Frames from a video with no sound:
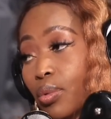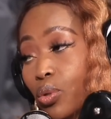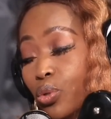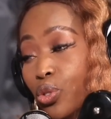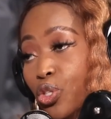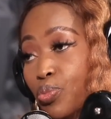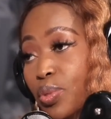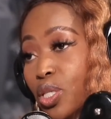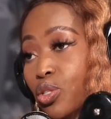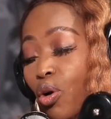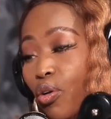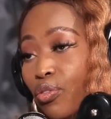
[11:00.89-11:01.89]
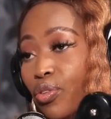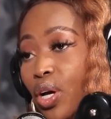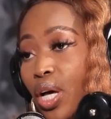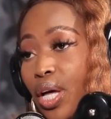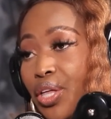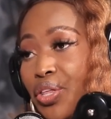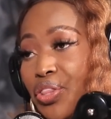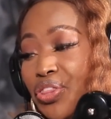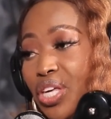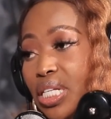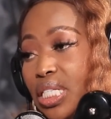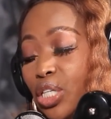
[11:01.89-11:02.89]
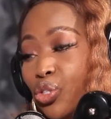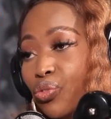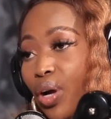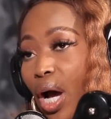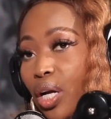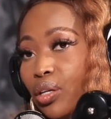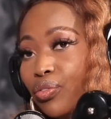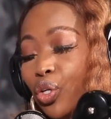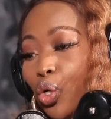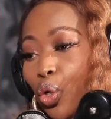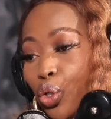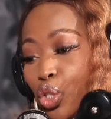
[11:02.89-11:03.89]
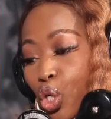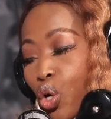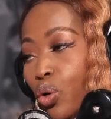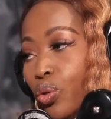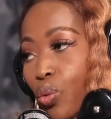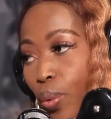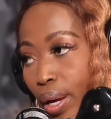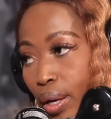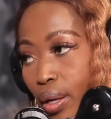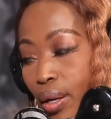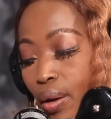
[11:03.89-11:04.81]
It also speaks of things that you've kind of learned along the way.